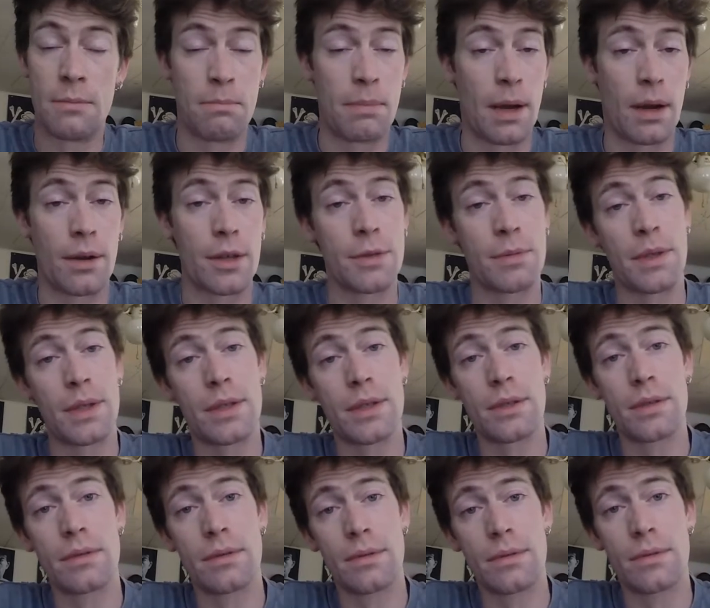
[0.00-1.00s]
embarrassment
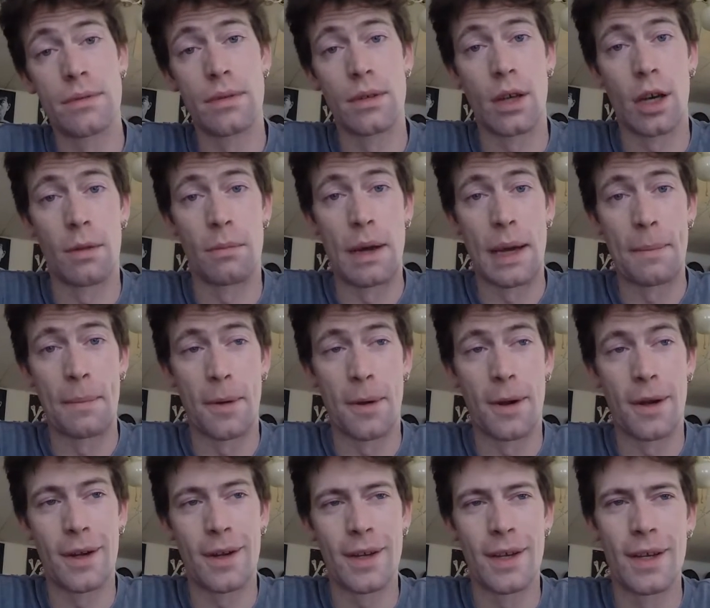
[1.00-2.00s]
on my
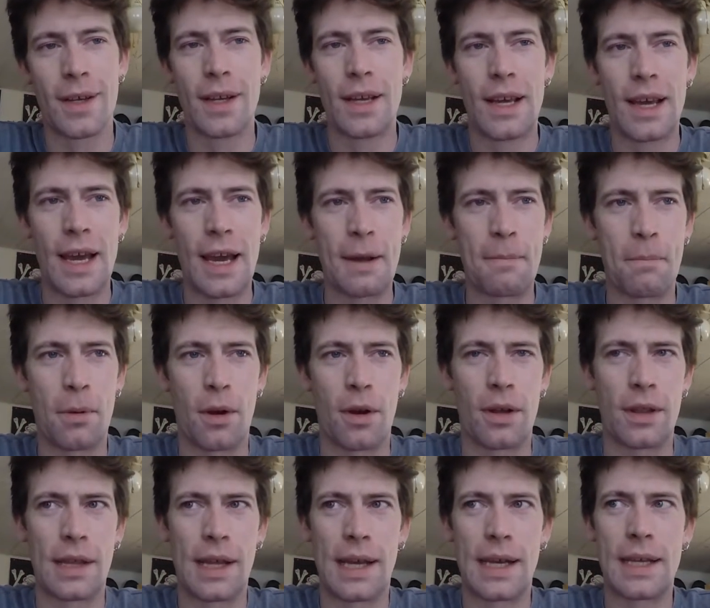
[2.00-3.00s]
part, and
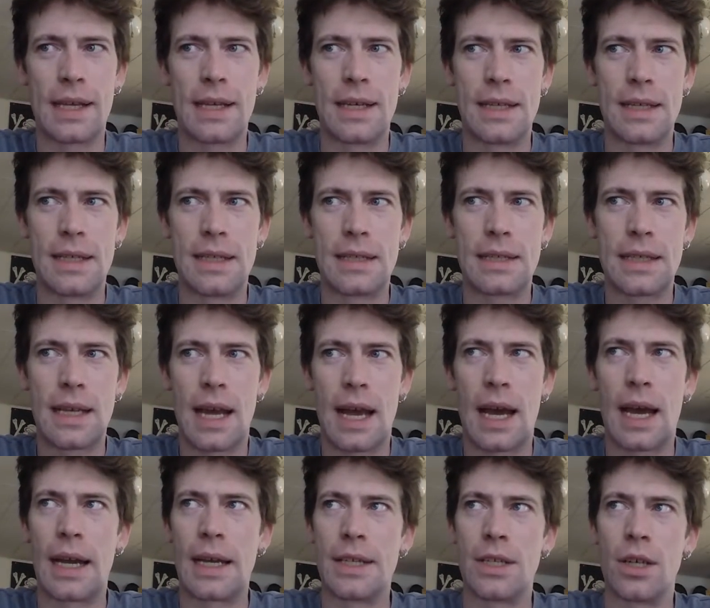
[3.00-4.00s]
part of that is
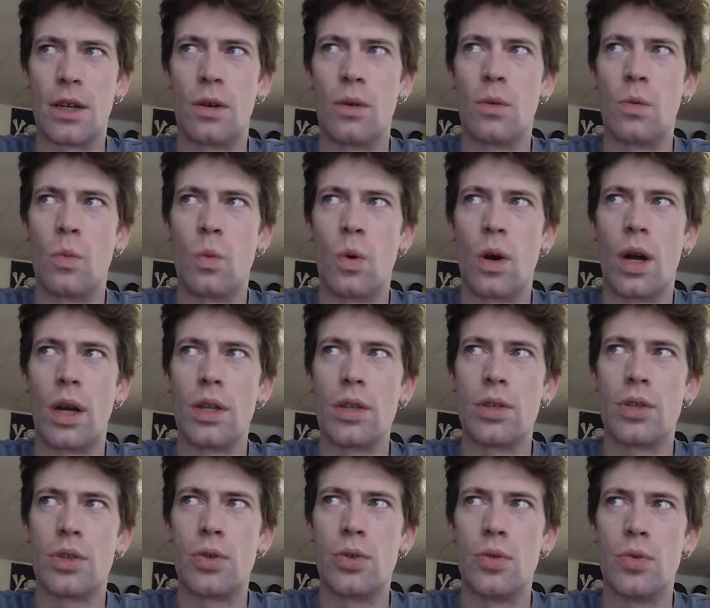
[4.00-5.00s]
I don't
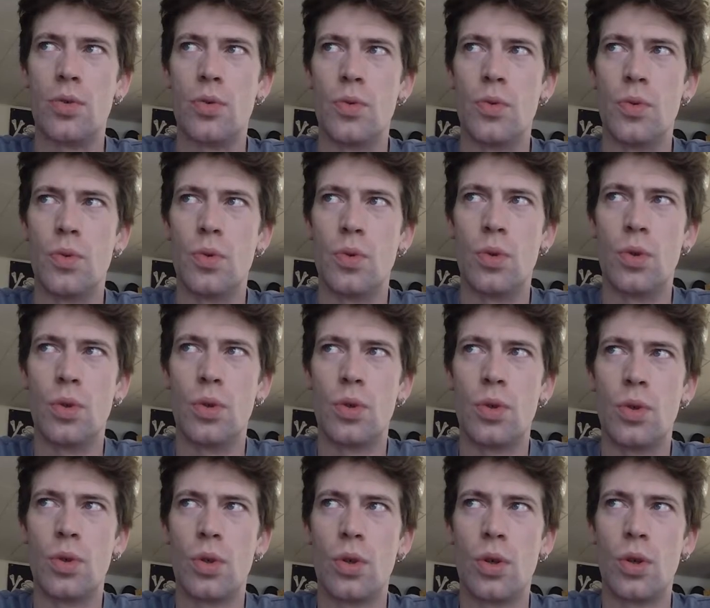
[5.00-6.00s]
want to
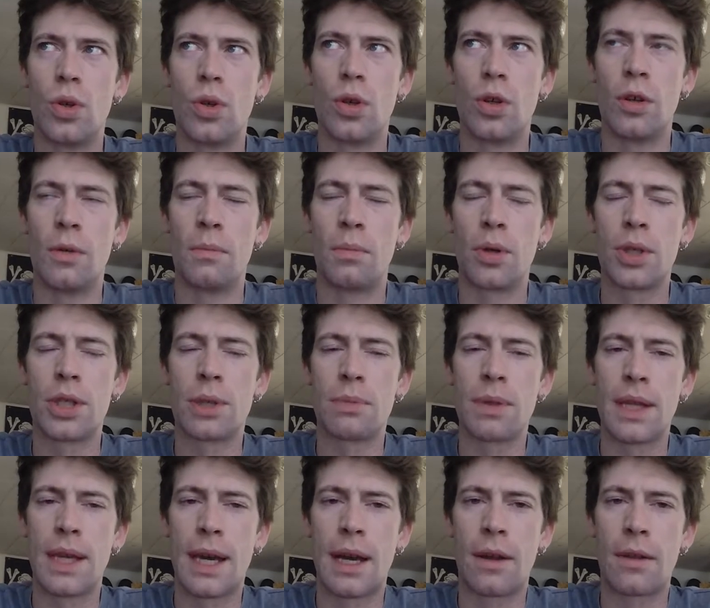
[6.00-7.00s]
put
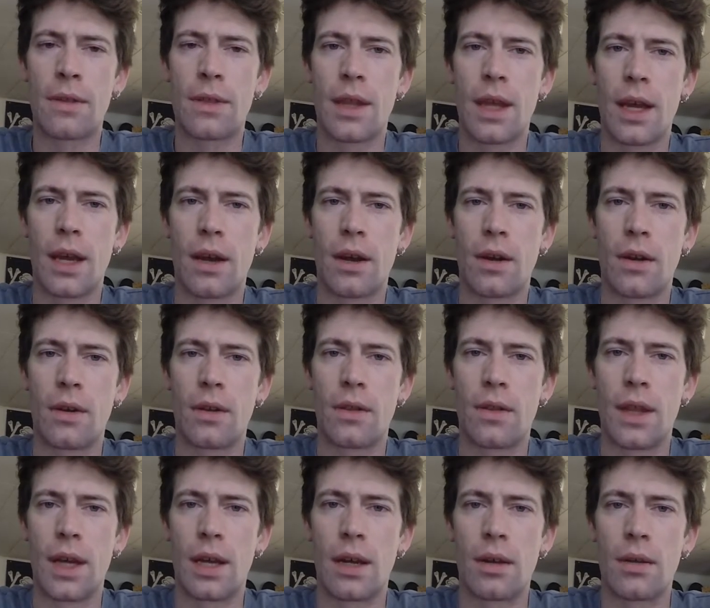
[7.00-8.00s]
something out there
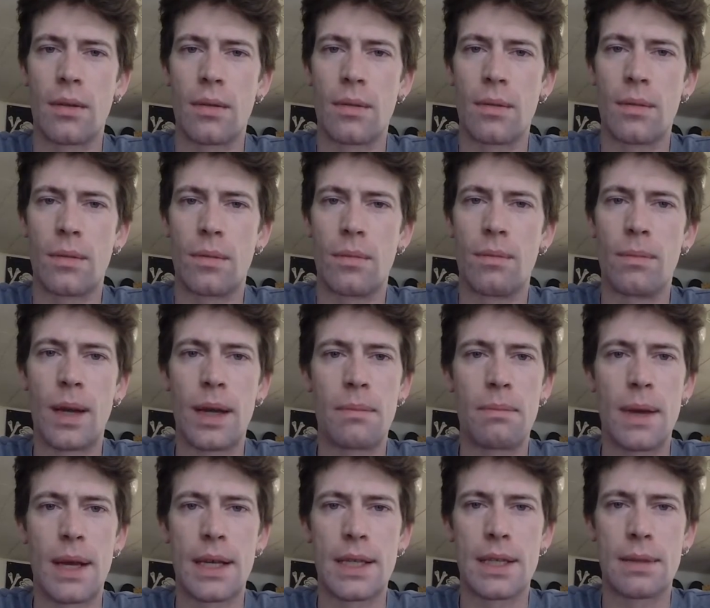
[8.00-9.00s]
that
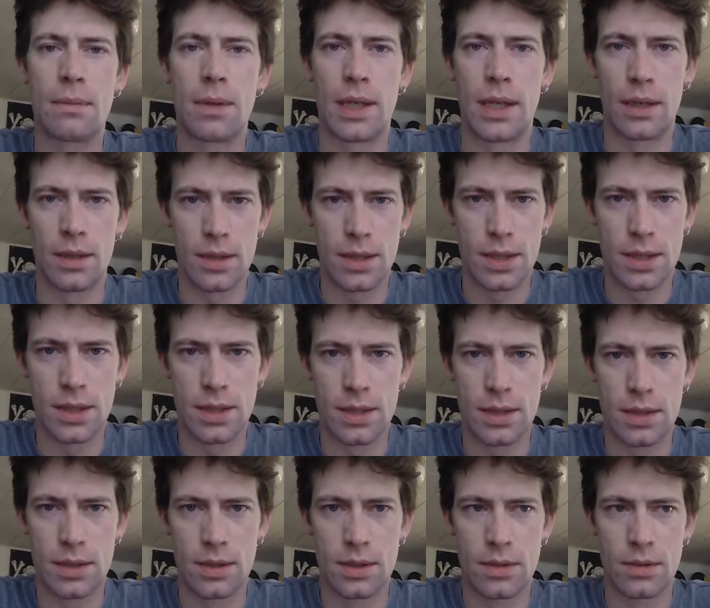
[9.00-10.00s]
might make someone else
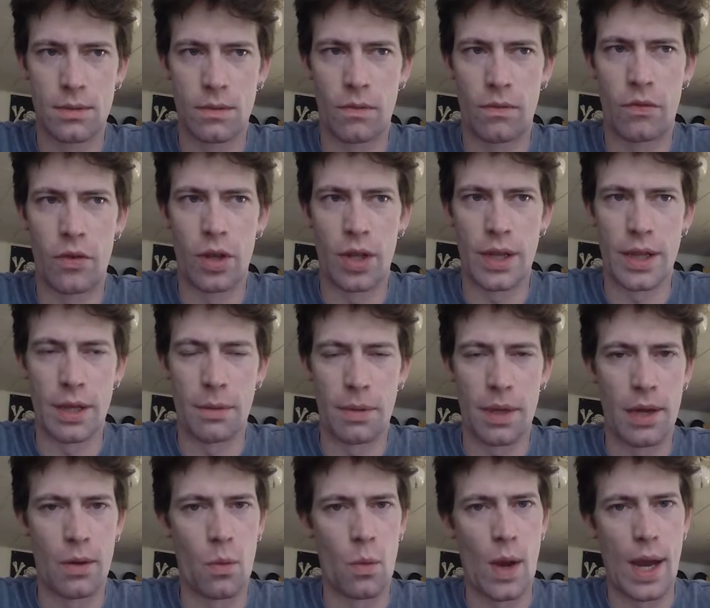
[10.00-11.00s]
feel like they're
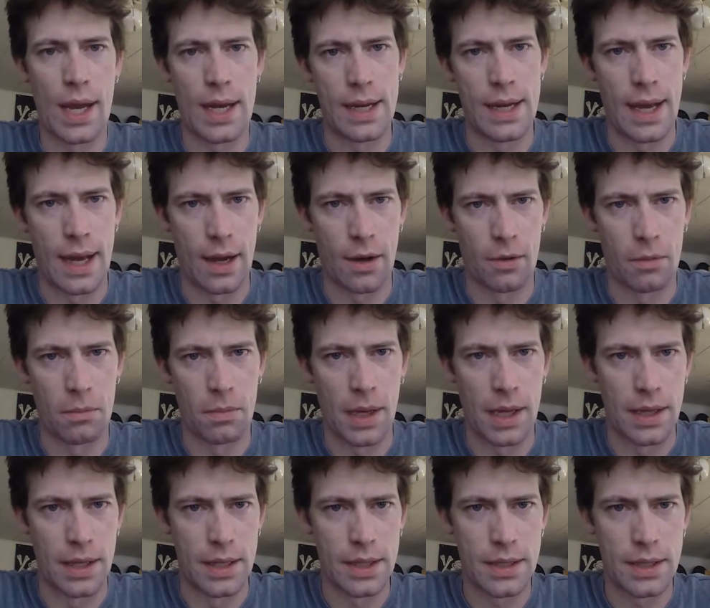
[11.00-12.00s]
being weighed down
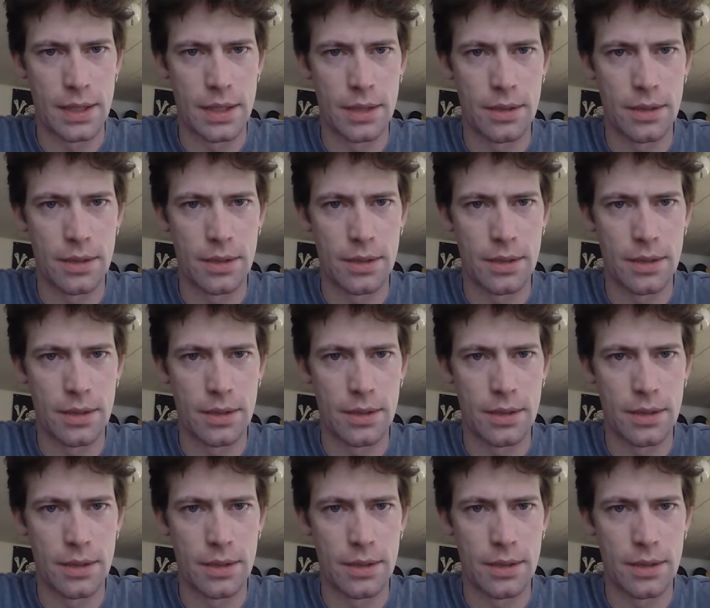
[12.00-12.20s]
by this.